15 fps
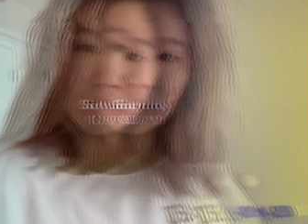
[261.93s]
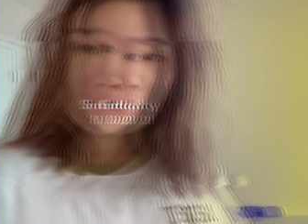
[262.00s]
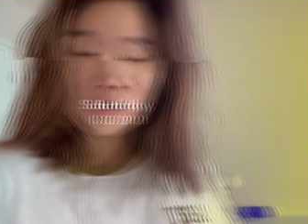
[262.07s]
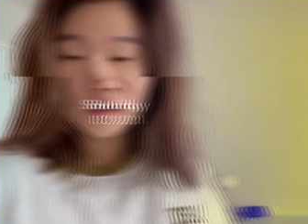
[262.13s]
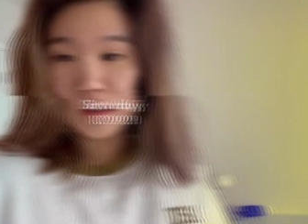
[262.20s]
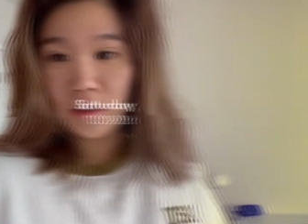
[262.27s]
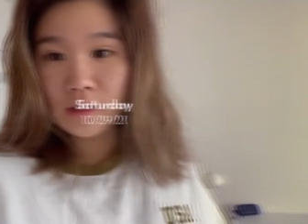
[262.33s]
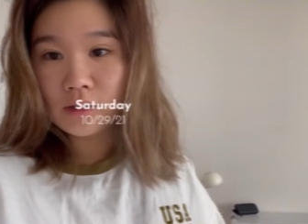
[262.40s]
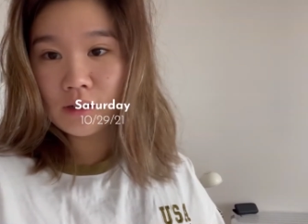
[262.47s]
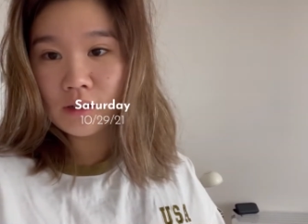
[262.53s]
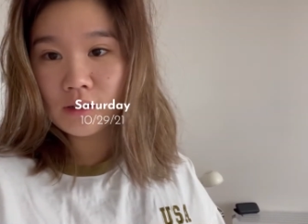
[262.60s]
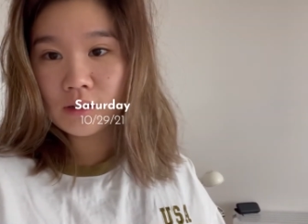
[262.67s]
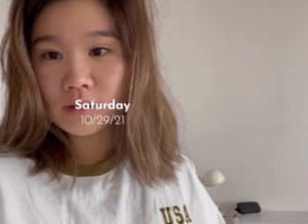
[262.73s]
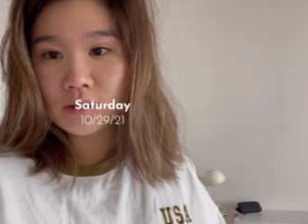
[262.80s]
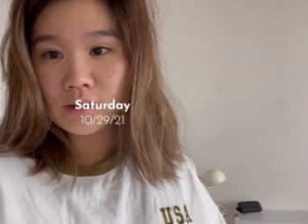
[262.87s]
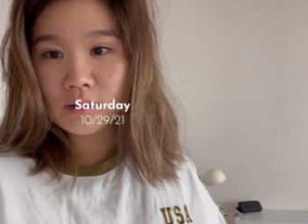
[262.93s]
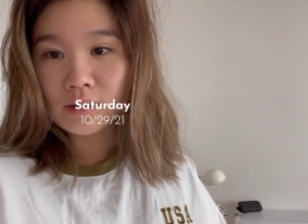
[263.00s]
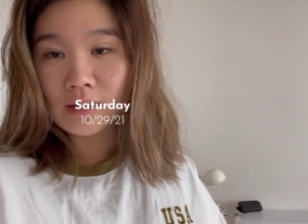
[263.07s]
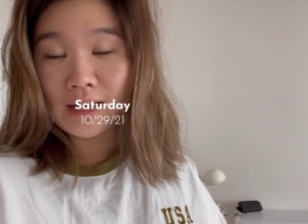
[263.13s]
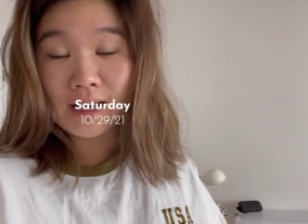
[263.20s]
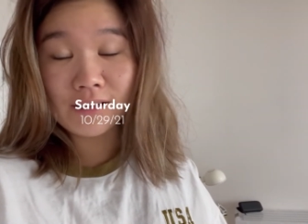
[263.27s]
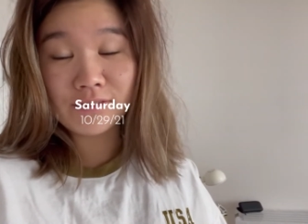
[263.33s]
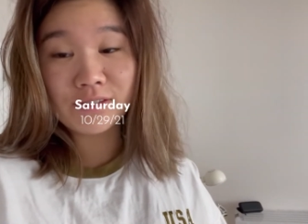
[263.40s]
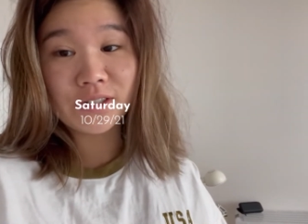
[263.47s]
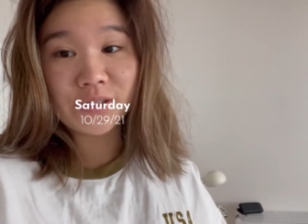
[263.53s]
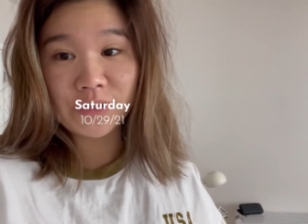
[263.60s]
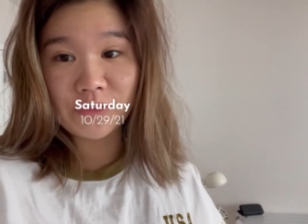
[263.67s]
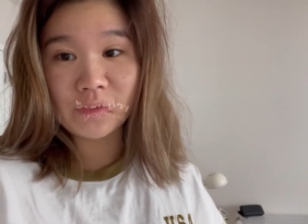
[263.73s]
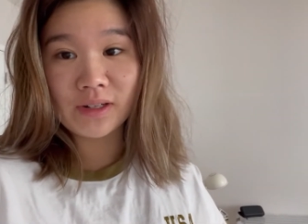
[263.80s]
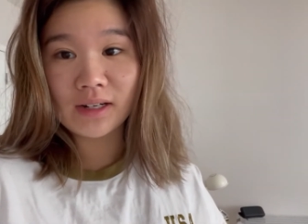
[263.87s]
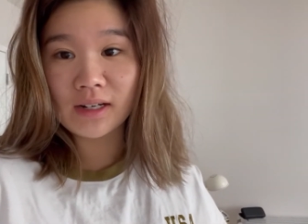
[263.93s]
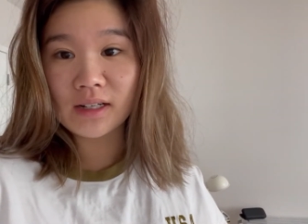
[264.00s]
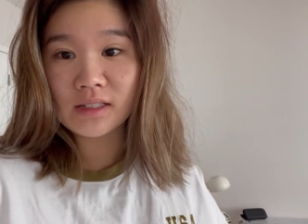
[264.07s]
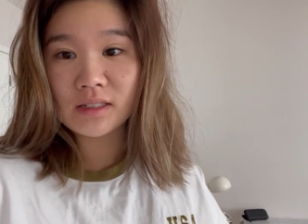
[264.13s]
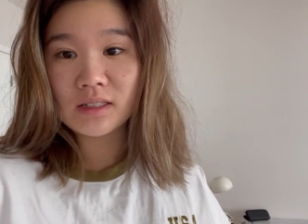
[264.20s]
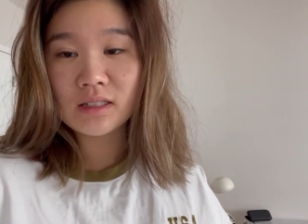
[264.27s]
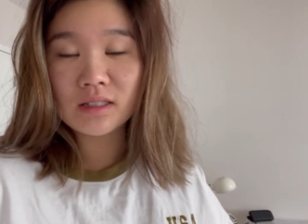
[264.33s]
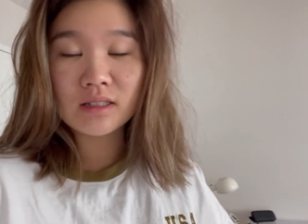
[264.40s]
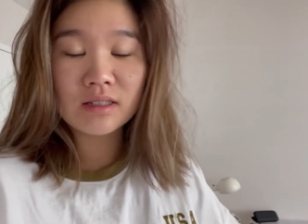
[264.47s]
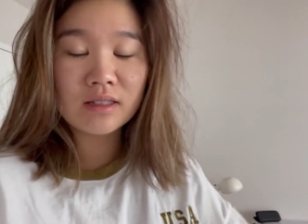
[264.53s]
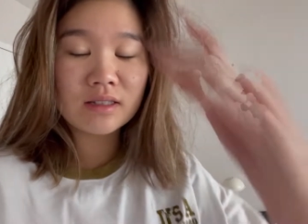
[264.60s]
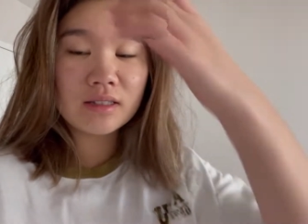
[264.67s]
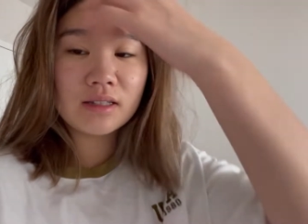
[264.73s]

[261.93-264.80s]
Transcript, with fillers: Good afternoon, guys.